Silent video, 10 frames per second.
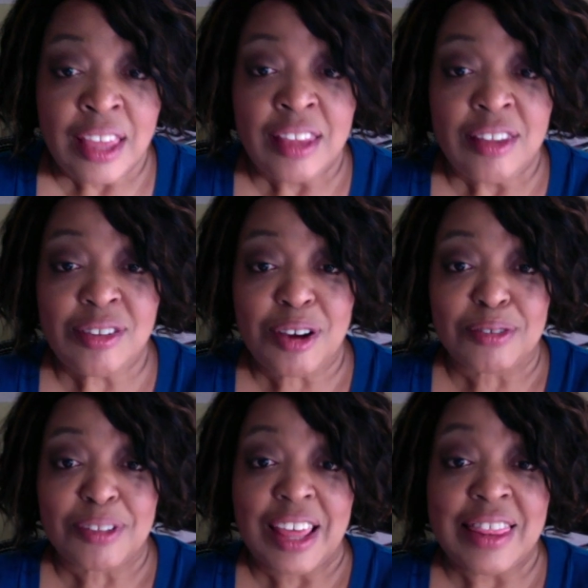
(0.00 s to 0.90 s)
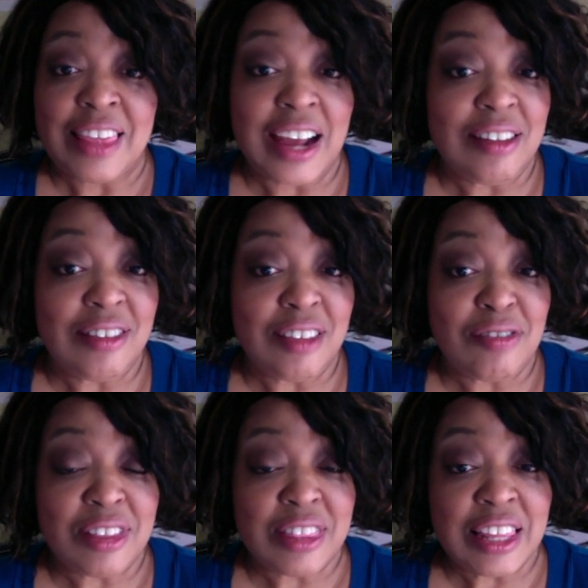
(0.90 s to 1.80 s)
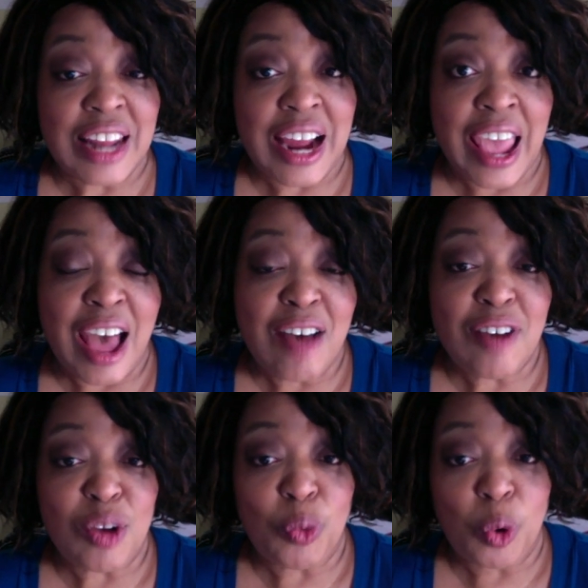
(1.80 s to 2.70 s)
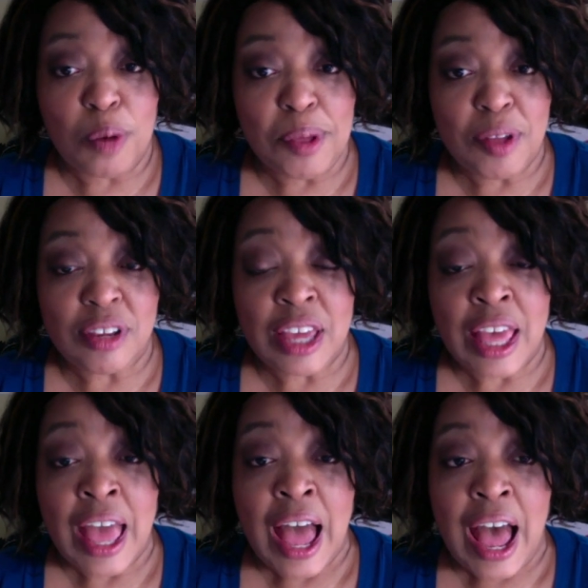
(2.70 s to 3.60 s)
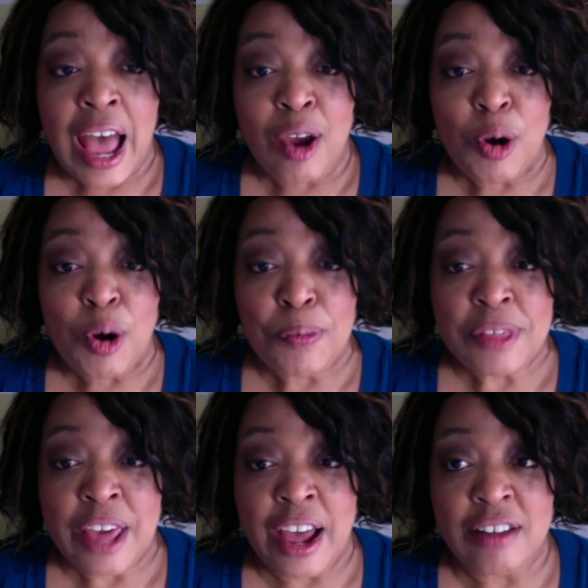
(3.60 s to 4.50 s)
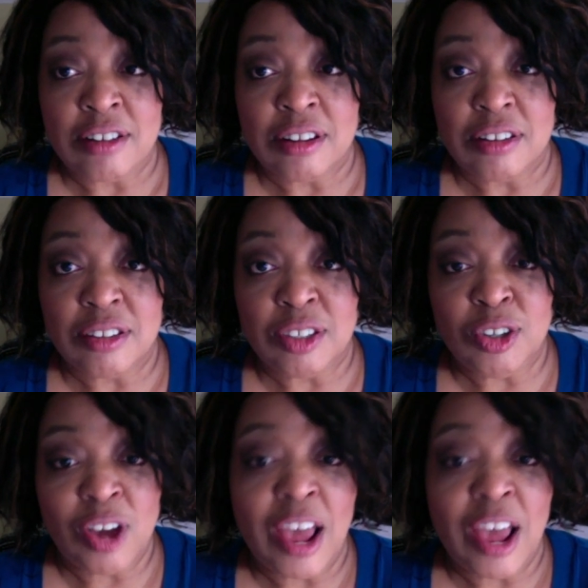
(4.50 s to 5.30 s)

So, that is everything that I have on world building. I hope that you'll have